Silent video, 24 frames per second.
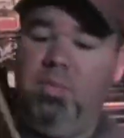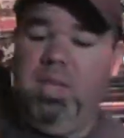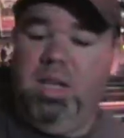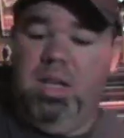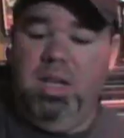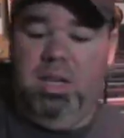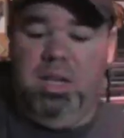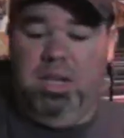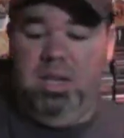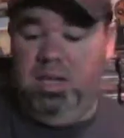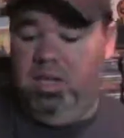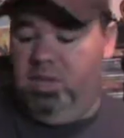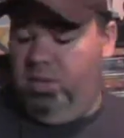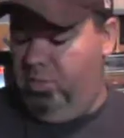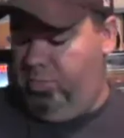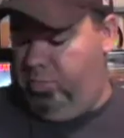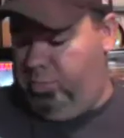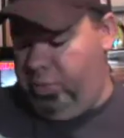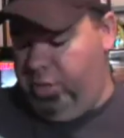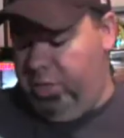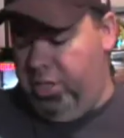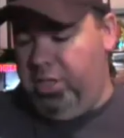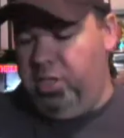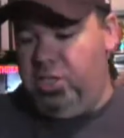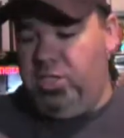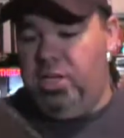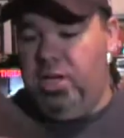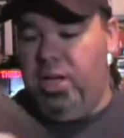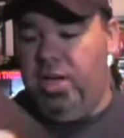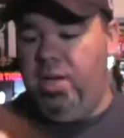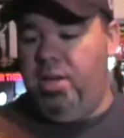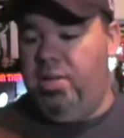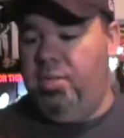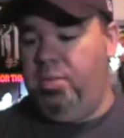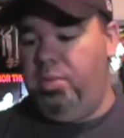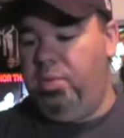And again, pretty good
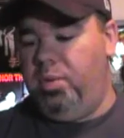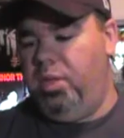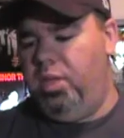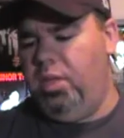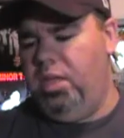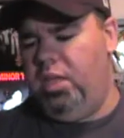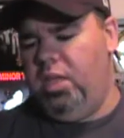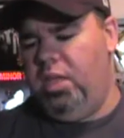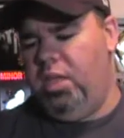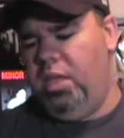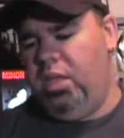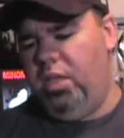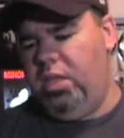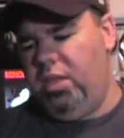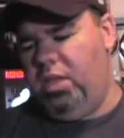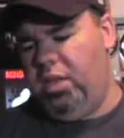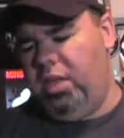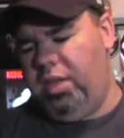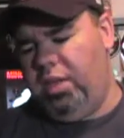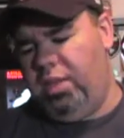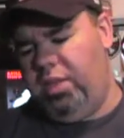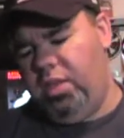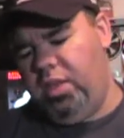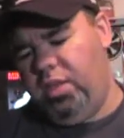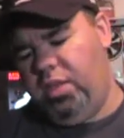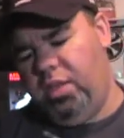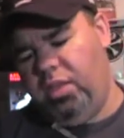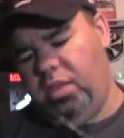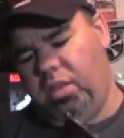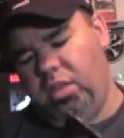shape. I think